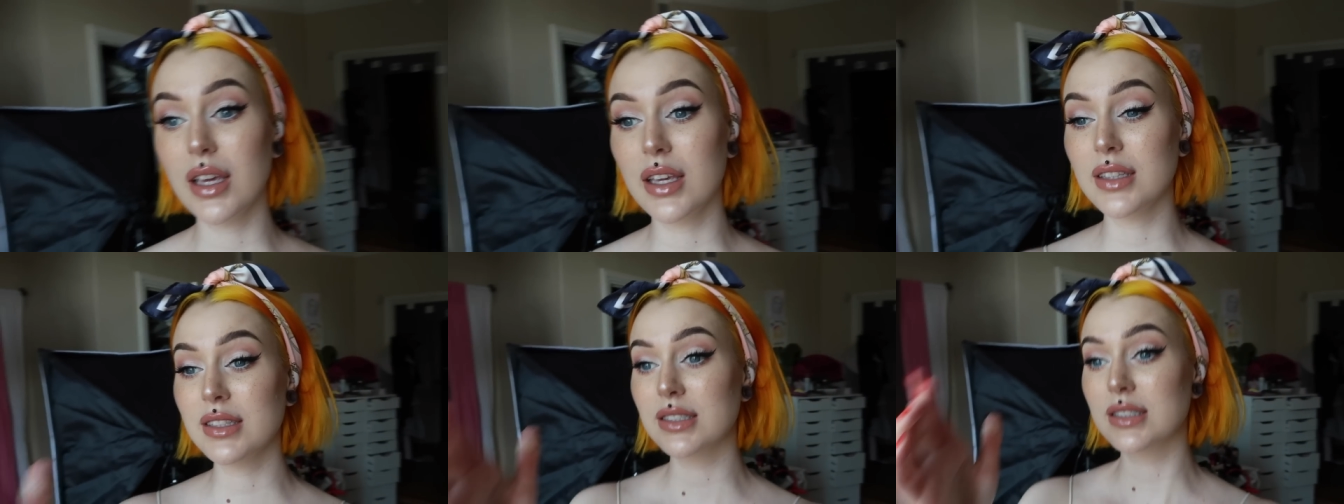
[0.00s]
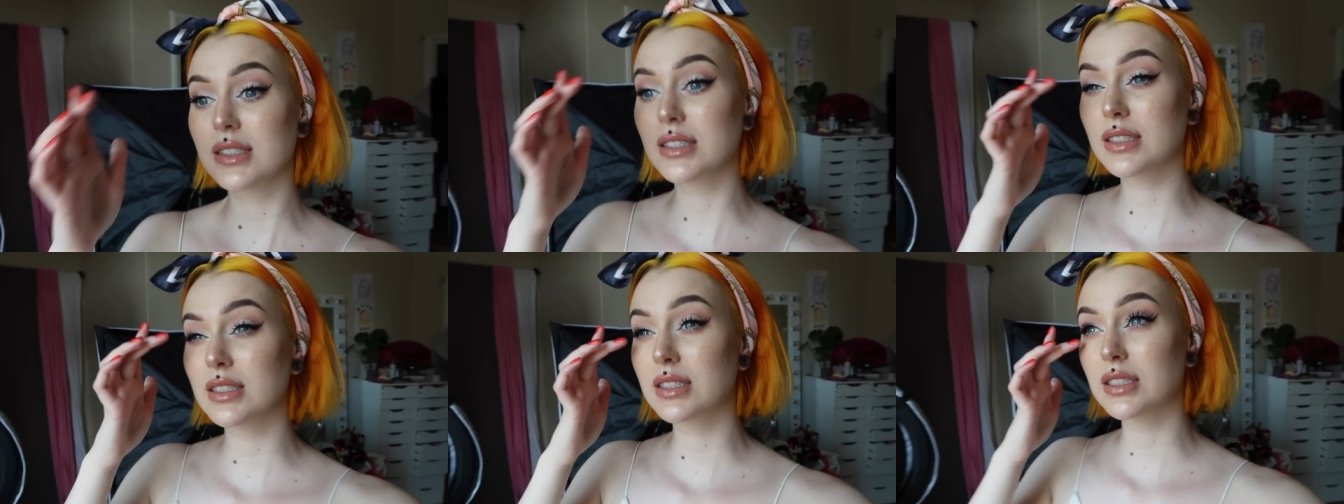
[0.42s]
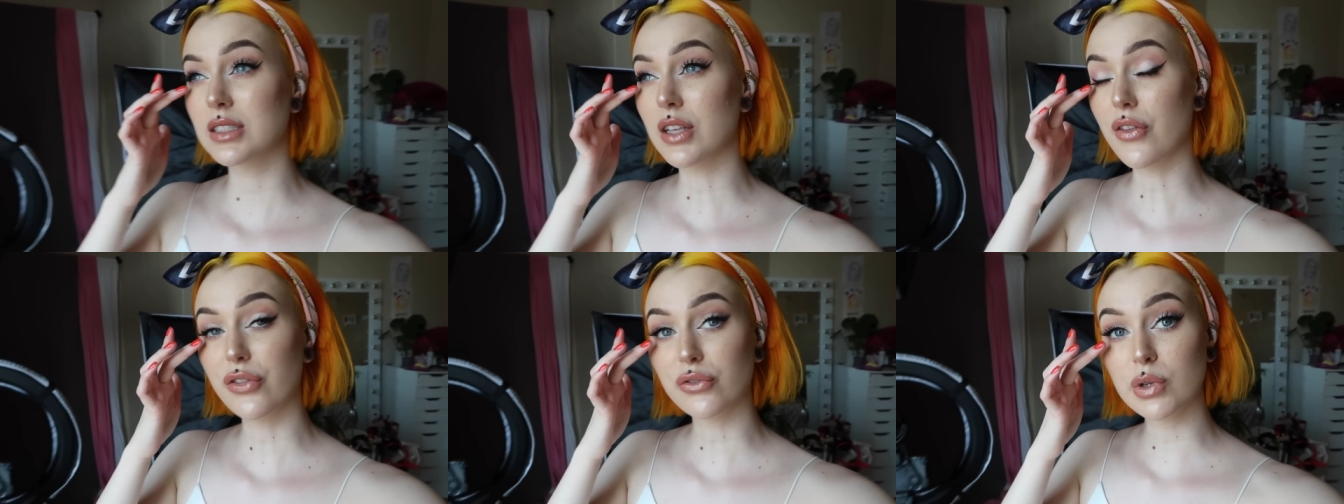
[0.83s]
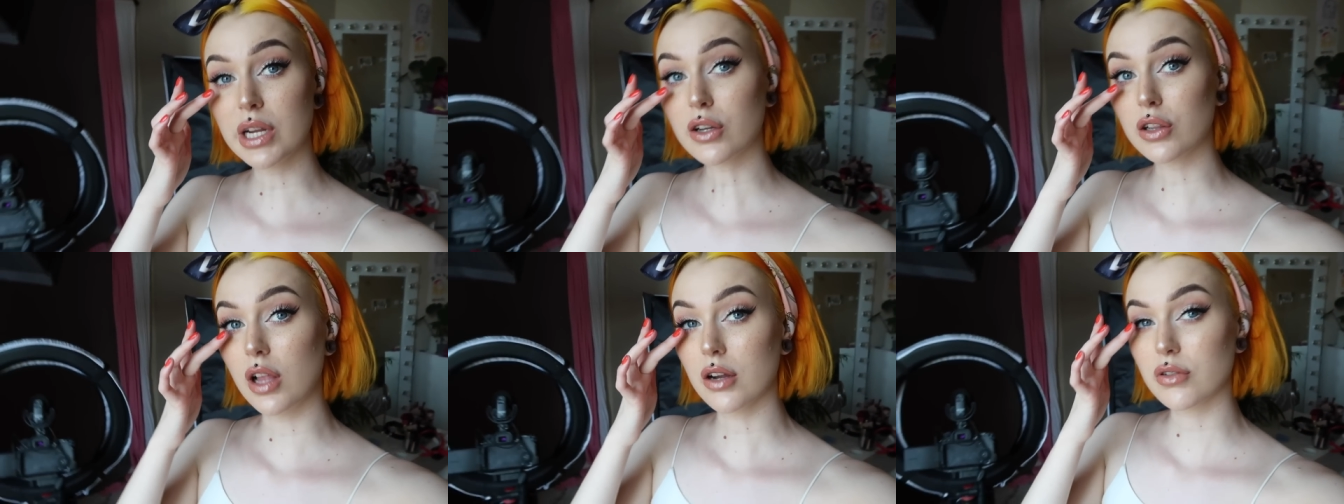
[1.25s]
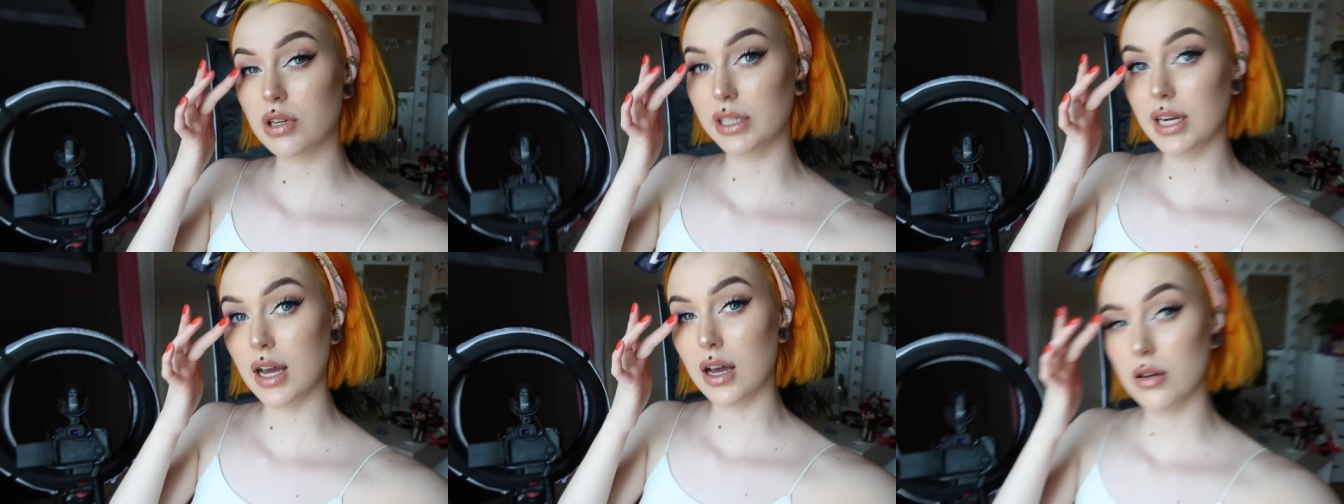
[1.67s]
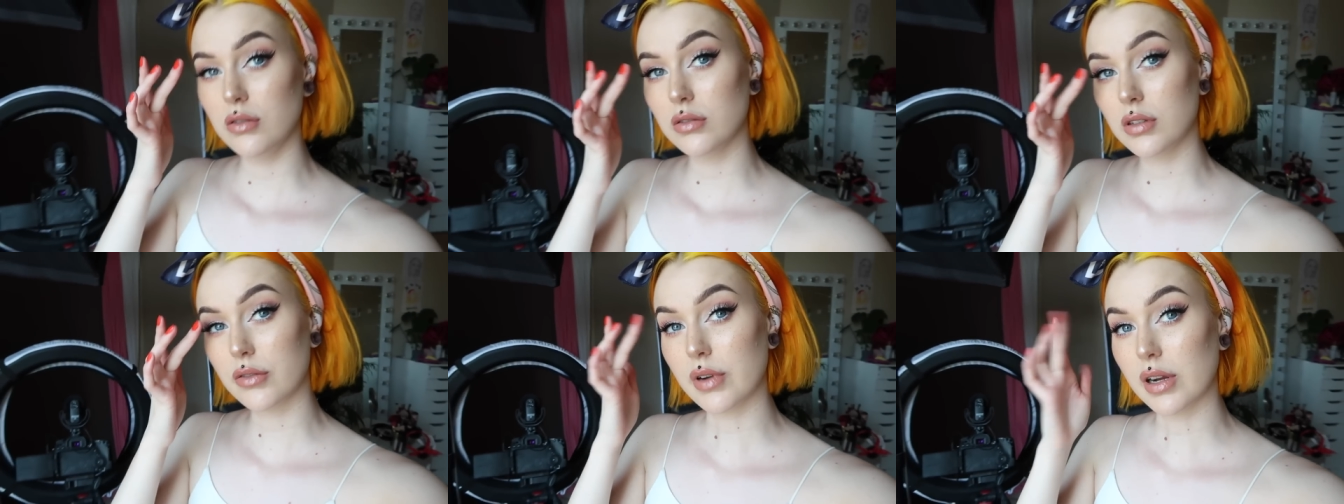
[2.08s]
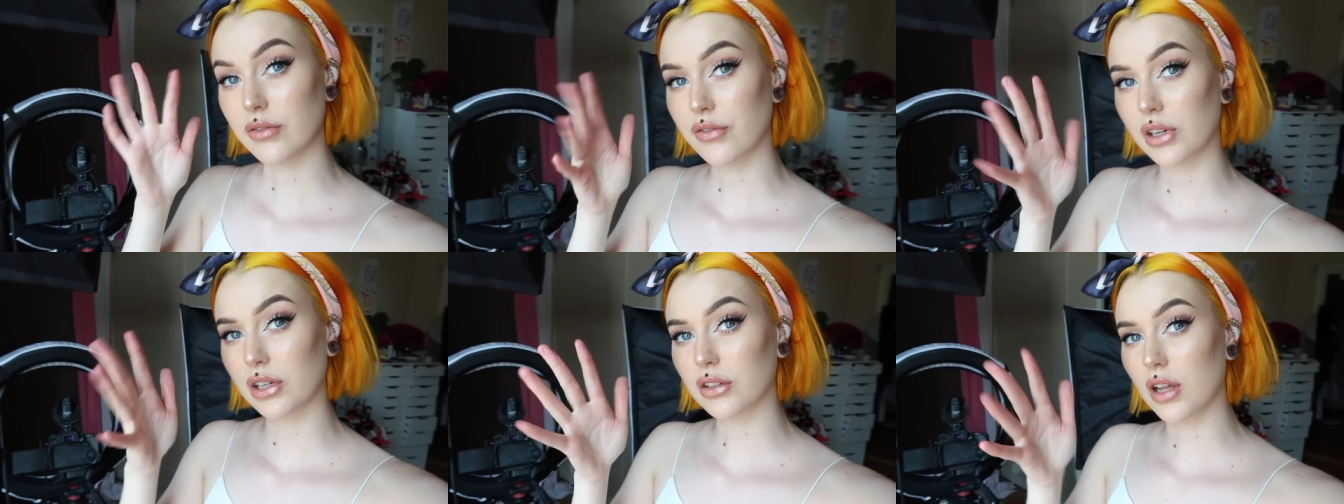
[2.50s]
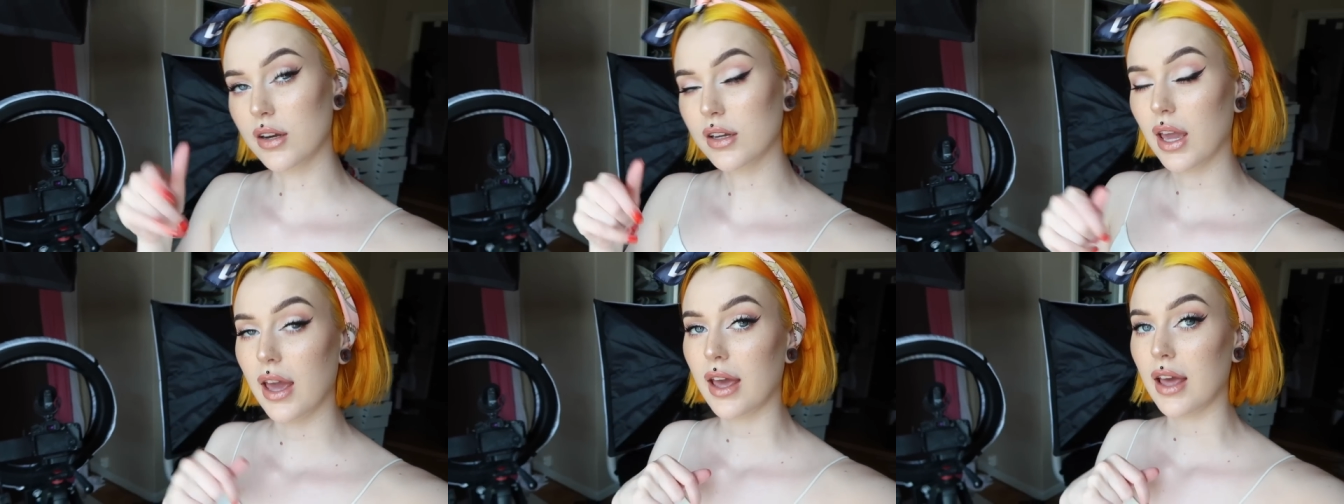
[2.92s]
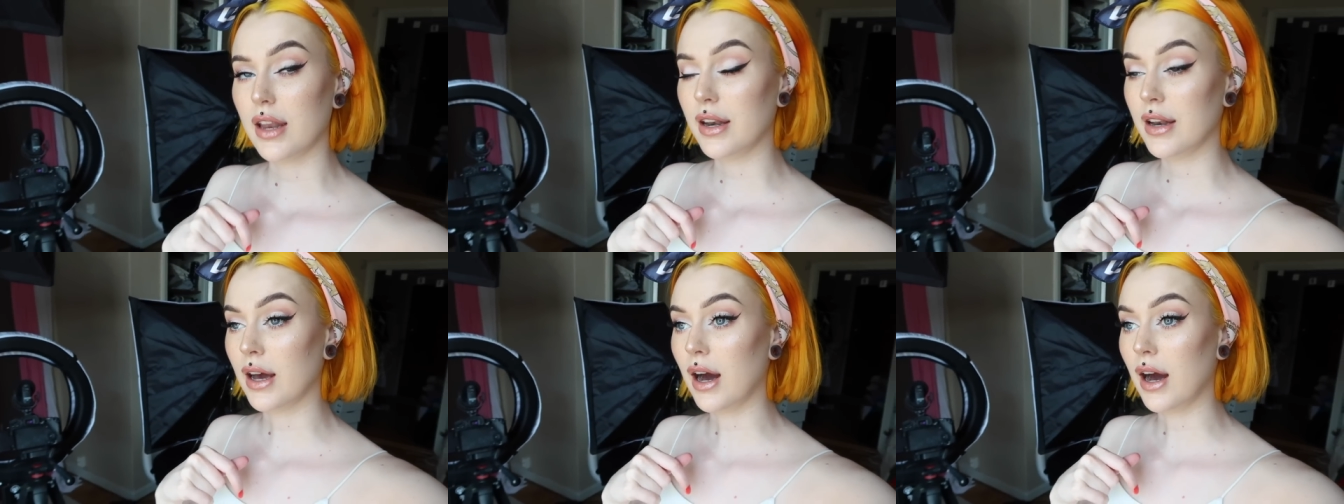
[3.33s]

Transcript: It's three o'clock right now, around three o'clock, and